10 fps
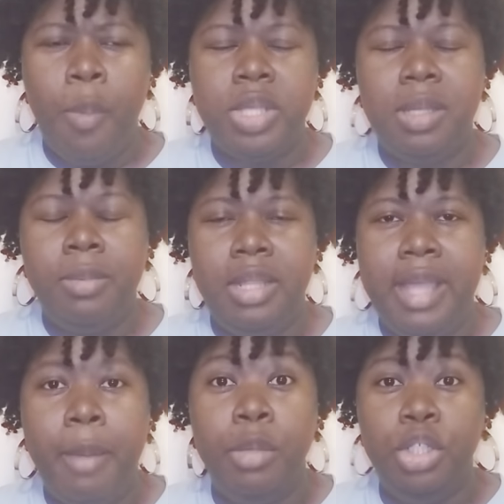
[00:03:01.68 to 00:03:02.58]
was something
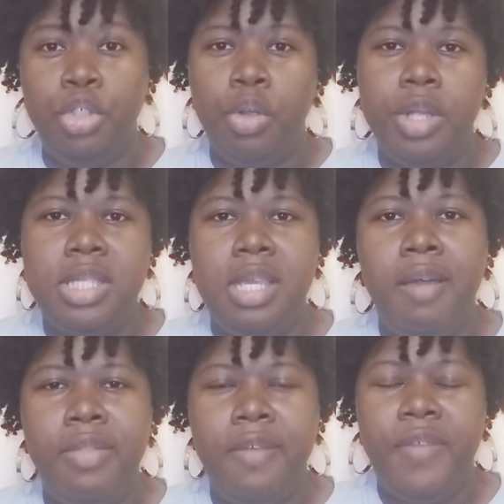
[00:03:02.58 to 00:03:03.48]
that majority
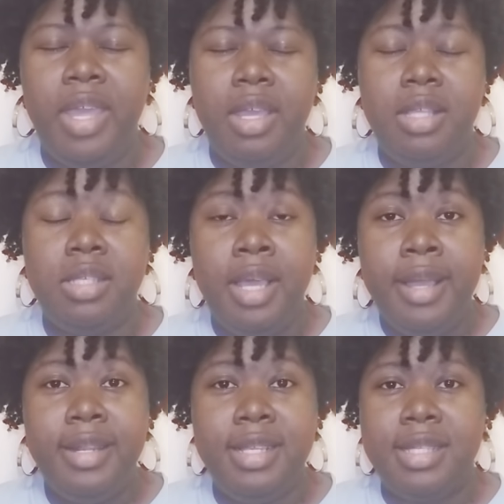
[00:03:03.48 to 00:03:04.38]
of the fans
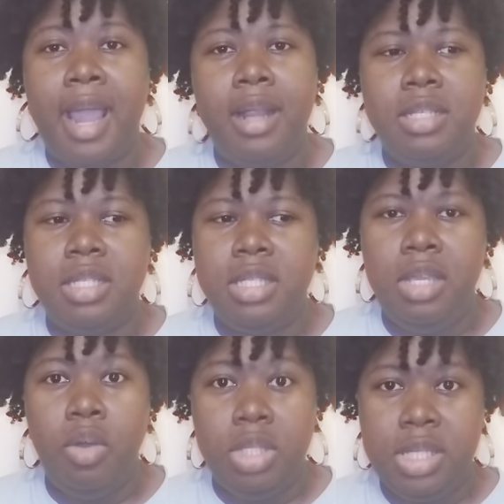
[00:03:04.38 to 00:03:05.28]
desired to
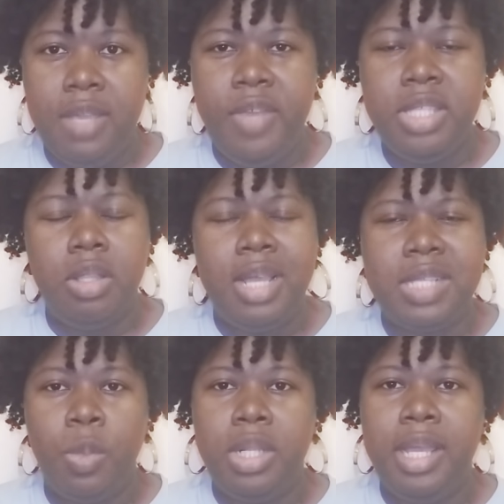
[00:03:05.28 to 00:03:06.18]
see on TV, so
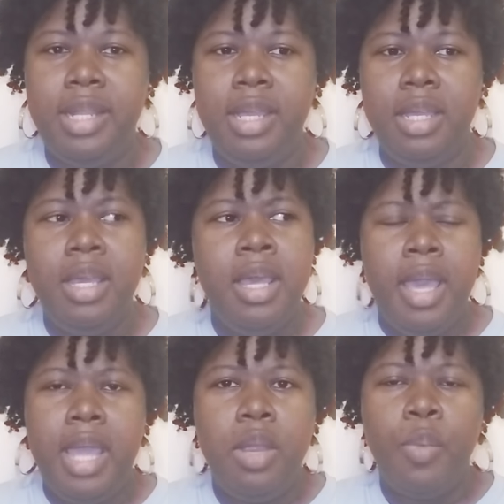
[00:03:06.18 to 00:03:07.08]
that's what they did.
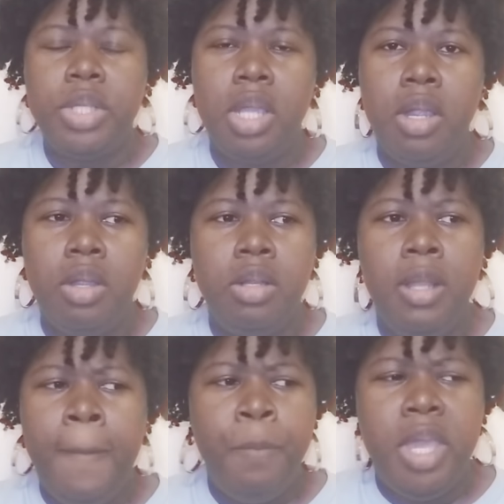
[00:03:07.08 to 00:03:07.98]
And in return,
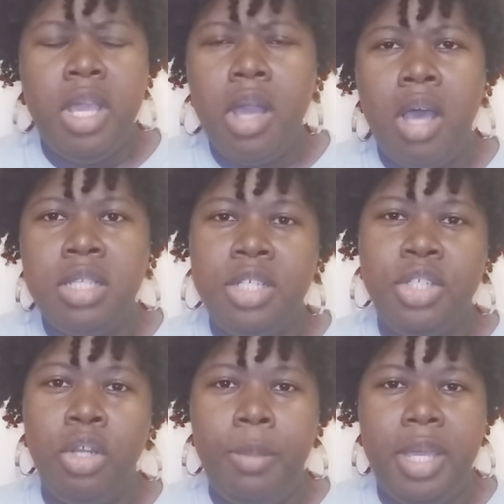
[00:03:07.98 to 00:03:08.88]
it caused their
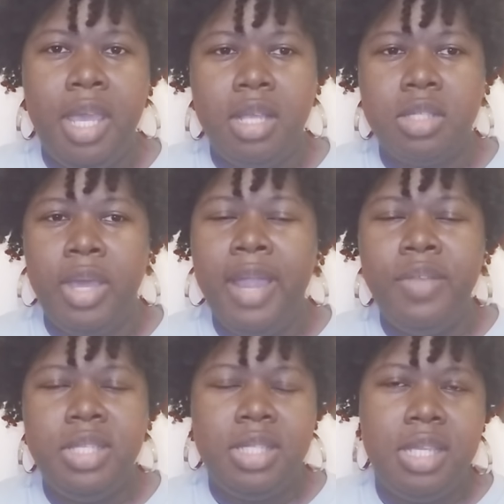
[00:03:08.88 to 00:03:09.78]
show to be canceled.
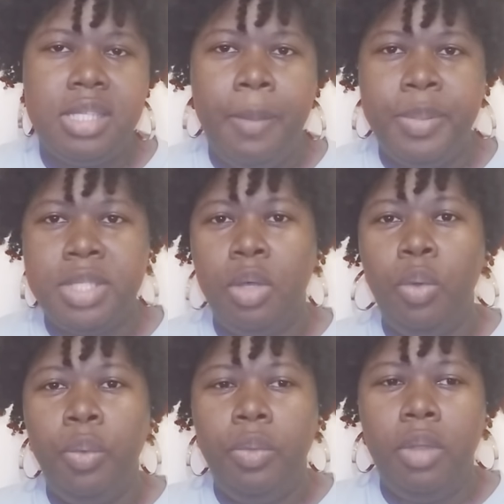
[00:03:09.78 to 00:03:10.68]
Ever since
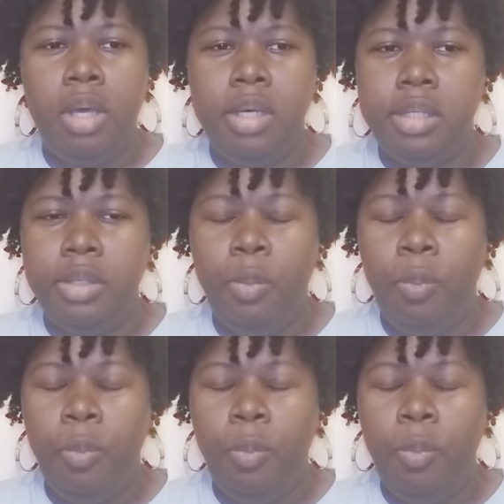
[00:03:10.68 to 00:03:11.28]
episode uh